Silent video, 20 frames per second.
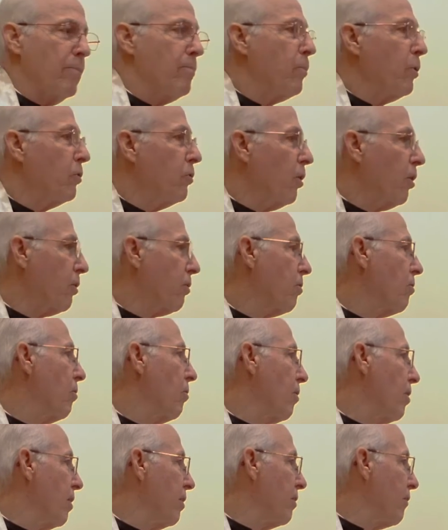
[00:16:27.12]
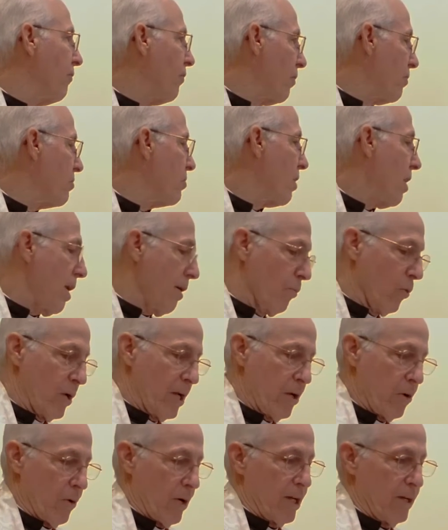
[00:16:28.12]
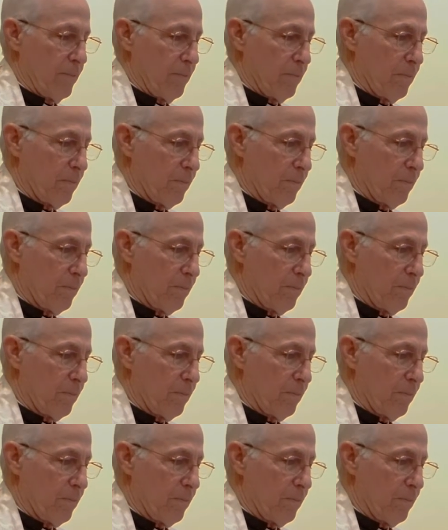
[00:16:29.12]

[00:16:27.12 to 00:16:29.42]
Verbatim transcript: and particularly the first time we hear it.